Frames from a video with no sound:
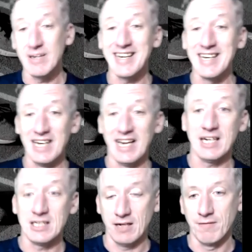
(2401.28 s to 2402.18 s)

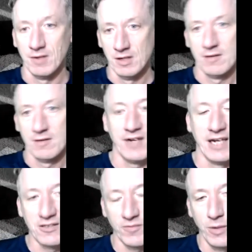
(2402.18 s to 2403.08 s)
collective
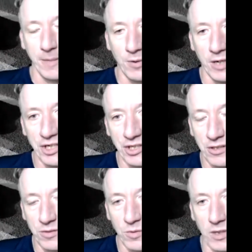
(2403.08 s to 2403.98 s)
phase of preparation
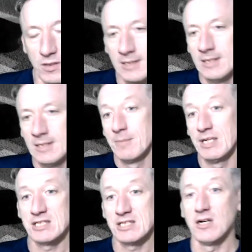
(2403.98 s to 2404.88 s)
as well. But it
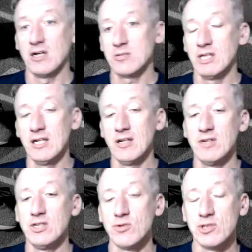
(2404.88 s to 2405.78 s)
starts with the
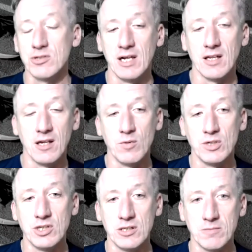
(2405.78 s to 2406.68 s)
individual strength here,
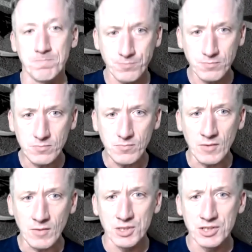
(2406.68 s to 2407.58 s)
which
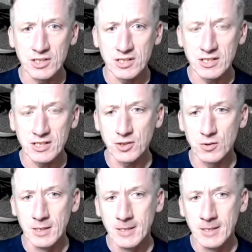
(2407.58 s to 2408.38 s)
is essential.